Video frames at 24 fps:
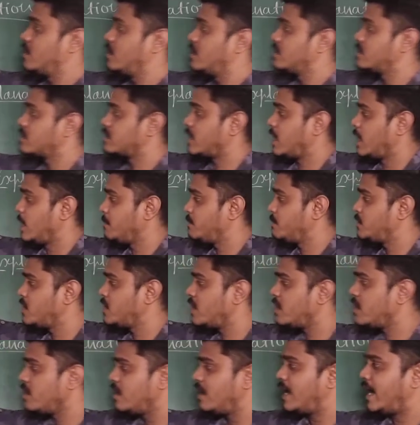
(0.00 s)

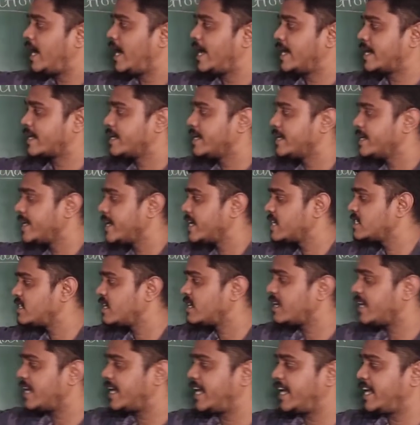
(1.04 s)
Sculpture,
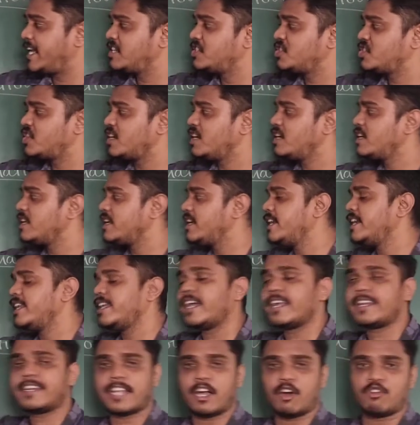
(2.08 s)
architecture, ancient
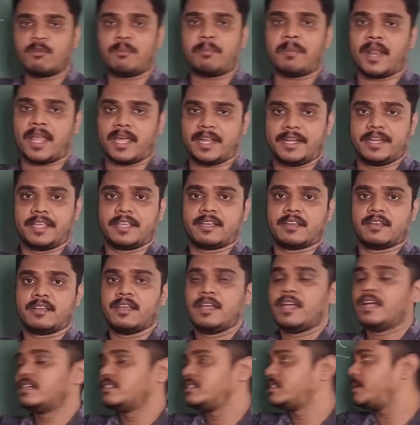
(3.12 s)
Indian town
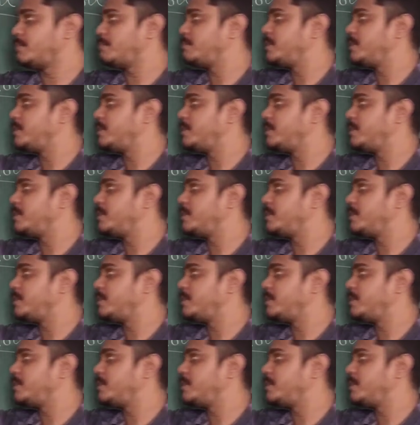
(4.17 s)
plan. The